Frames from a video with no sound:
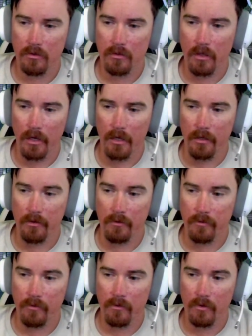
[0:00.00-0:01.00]

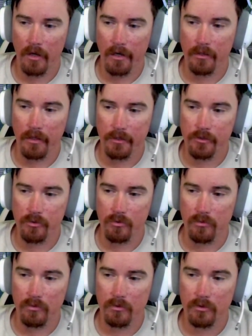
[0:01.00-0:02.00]
and I'd like
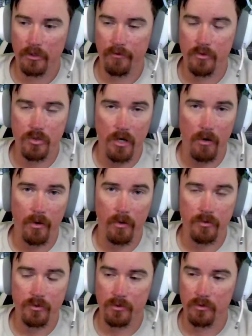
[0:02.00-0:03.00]
to give a shout
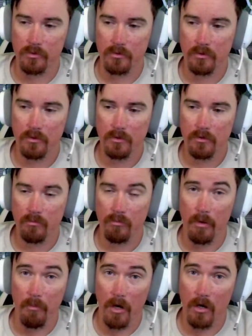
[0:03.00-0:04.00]
out to my
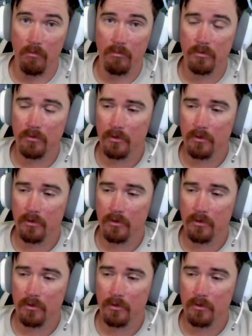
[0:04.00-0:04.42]
mom.